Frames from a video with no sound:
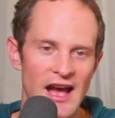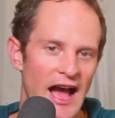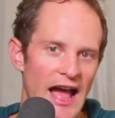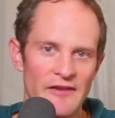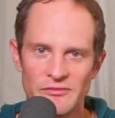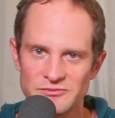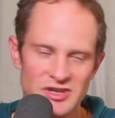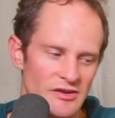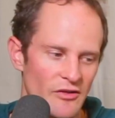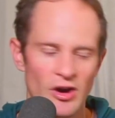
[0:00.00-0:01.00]
I have them
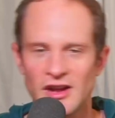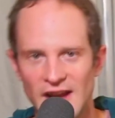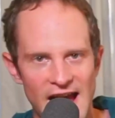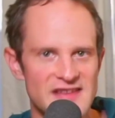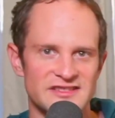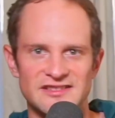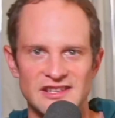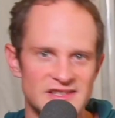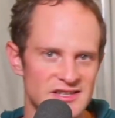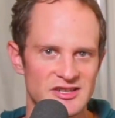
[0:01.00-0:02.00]
sort of organized and it's
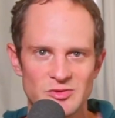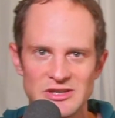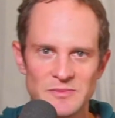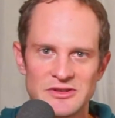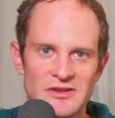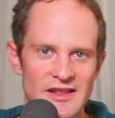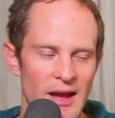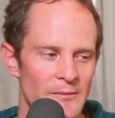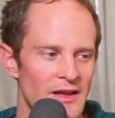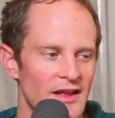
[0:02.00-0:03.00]
easy to switch between them.